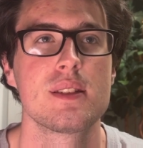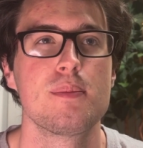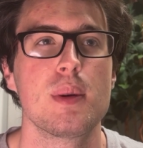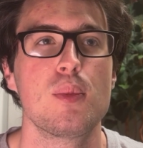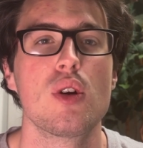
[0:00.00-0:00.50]

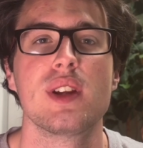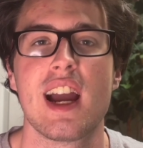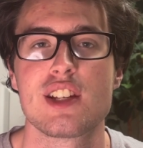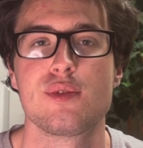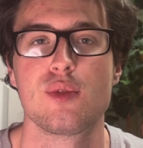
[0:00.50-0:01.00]
more
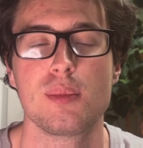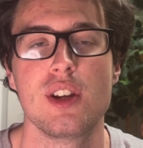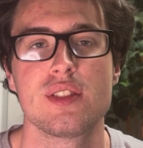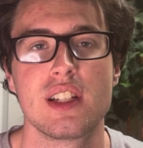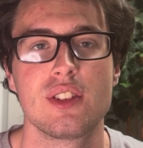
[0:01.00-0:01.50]
reaction
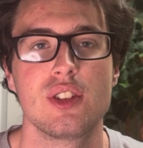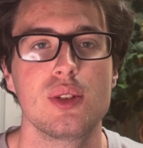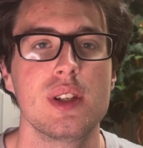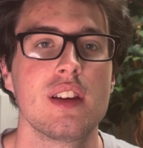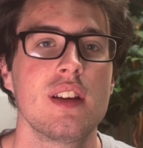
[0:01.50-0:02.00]
formation, like
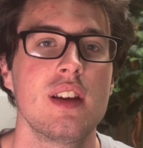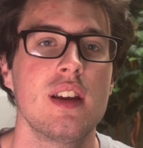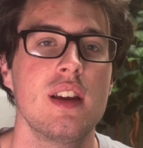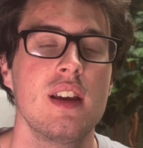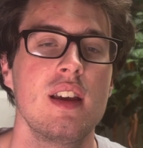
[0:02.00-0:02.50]
doing
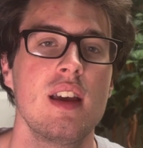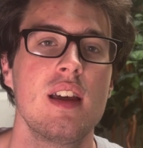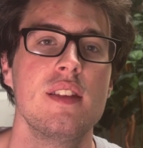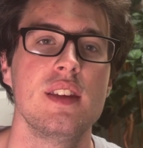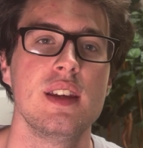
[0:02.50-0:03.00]

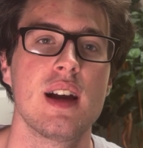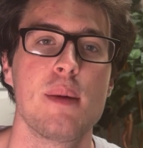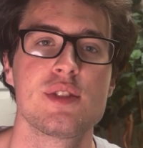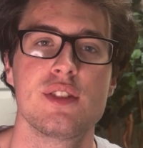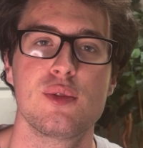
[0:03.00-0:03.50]
the
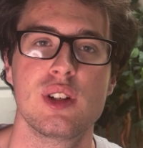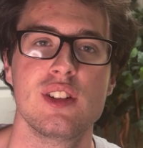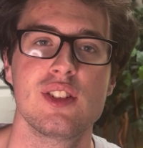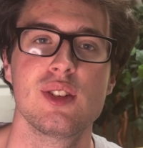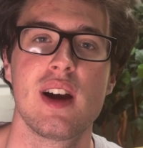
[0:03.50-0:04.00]
opposite of wanting
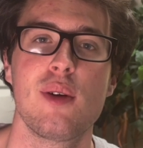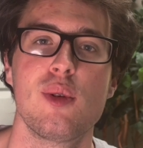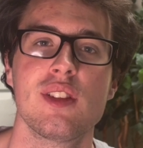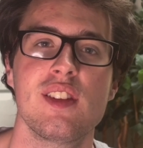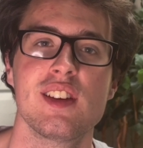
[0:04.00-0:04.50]
to do. I
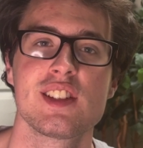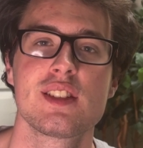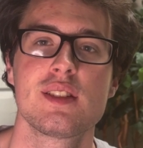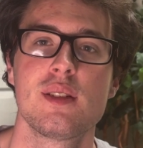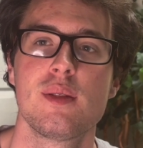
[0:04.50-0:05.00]
want
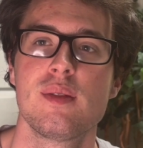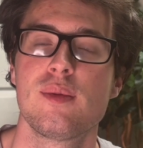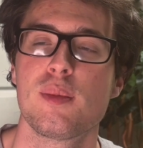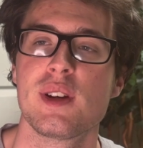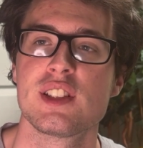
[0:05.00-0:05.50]
this
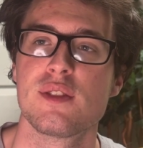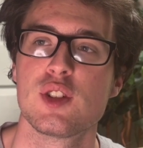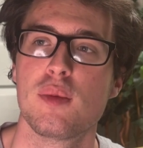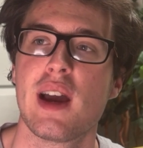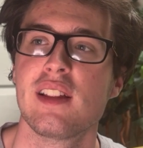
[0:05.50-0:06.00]
for myself
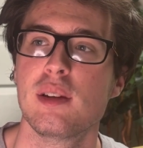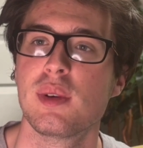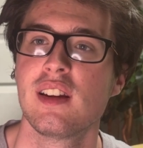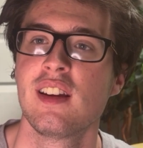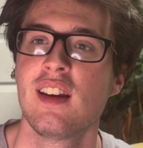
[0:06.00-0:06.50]
so badly,
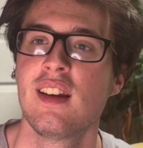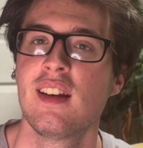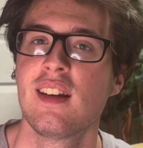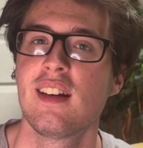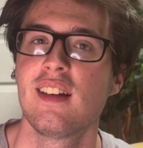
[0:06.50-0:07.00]
but
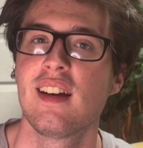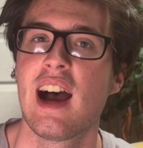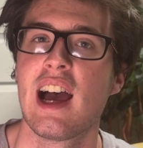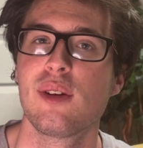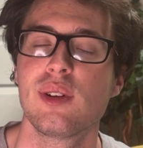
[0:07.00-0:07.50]

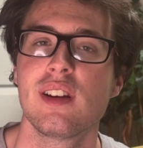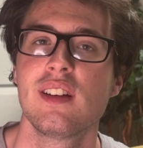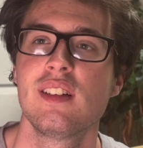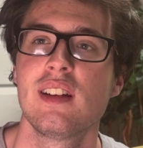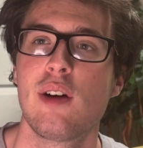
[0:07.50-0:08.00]
I don't want to.
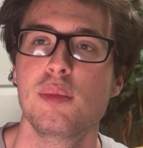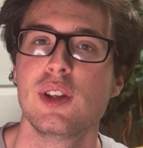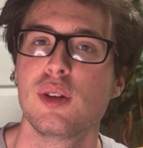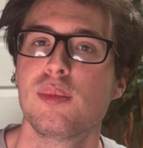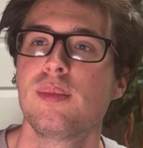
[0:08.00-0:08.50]
I want
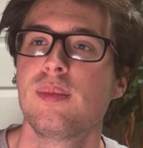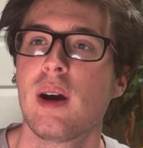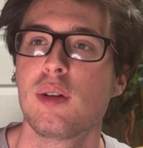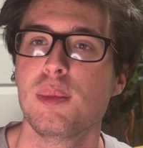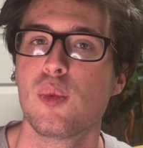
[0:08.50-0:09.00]

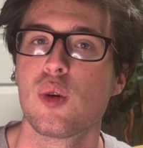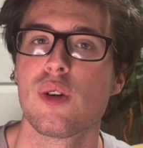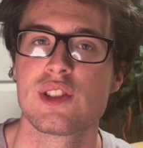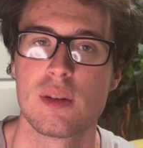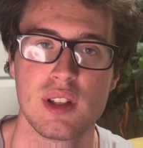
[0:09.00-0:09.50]
to be moral,
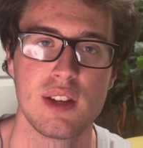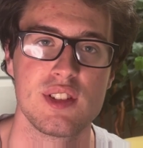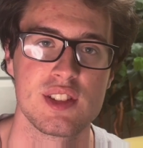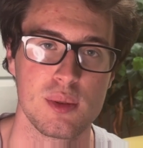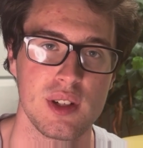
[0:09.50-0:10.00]
so I'm going to give it
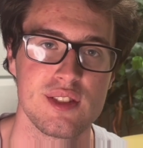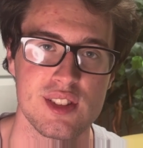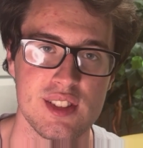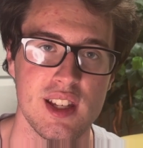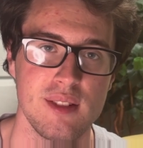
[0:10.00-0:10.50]
to someone else
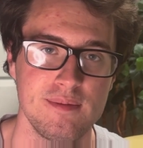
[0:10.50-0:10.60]
instead.